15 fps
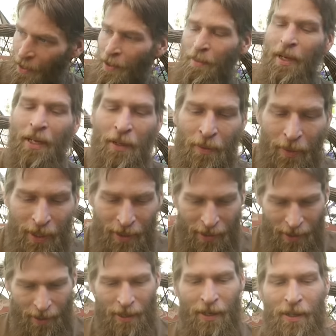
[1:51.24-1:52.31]
when you're making real
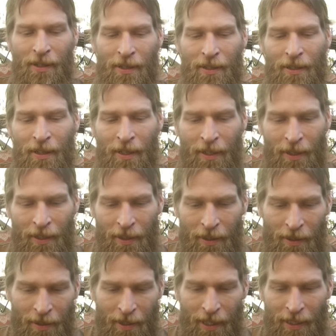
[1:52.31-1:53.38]
cigars,
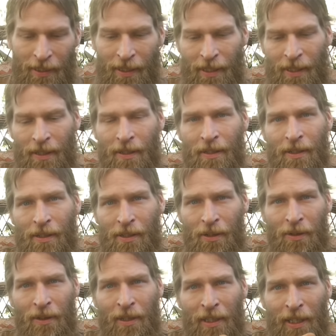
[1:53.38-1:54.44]
you're collecting
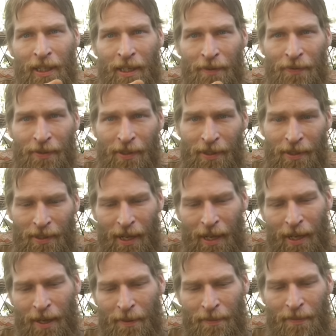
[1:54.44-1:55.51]
certain leaves,
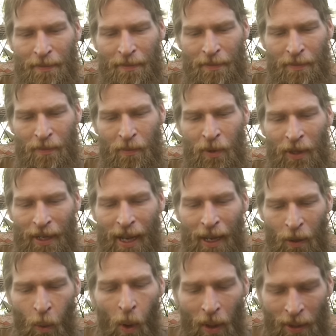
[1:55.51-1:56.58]
um, really high
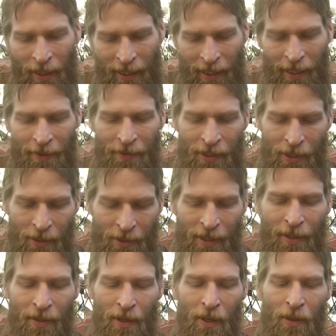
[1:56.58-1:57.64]
quality leaves, and
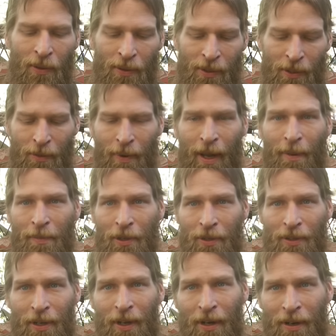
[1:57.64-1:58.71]
using those to wrap your
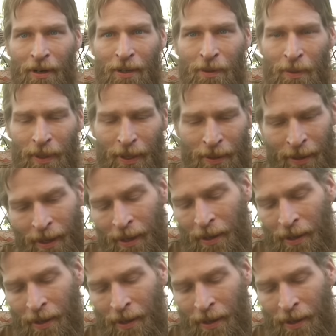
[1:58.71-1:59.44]
cigars with.